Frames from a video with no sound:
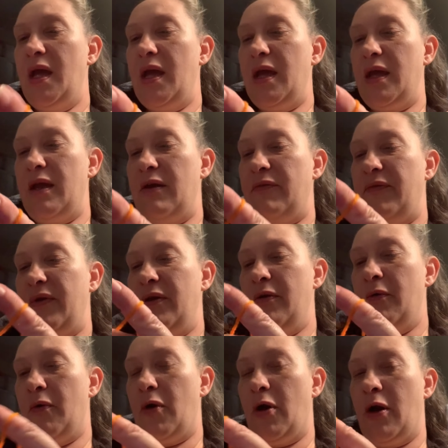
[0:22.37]
If
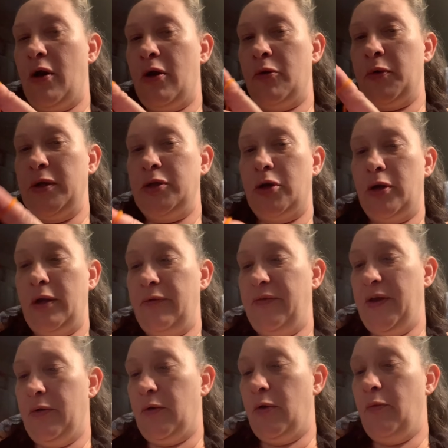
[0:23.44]
you are a returning
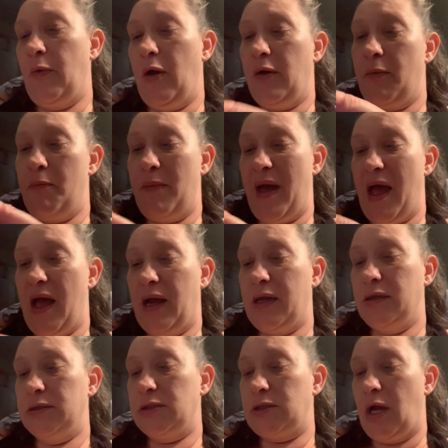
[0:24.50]
viewer, welcome back.
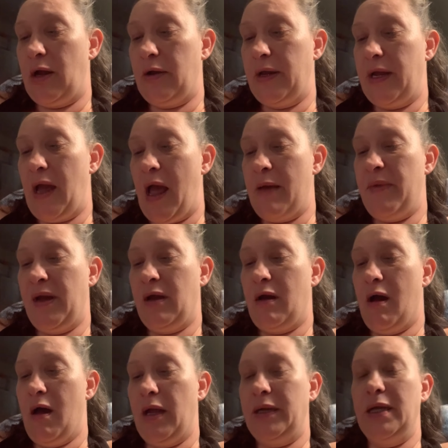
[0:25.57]
Sorry, I've been
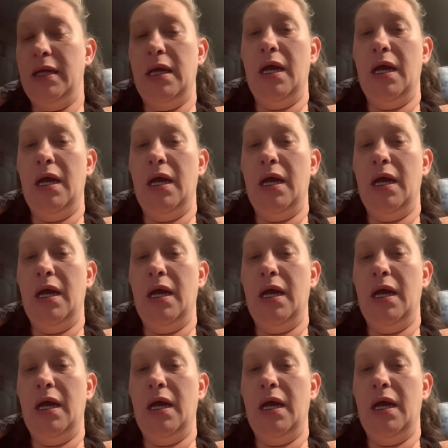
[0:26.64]
gone.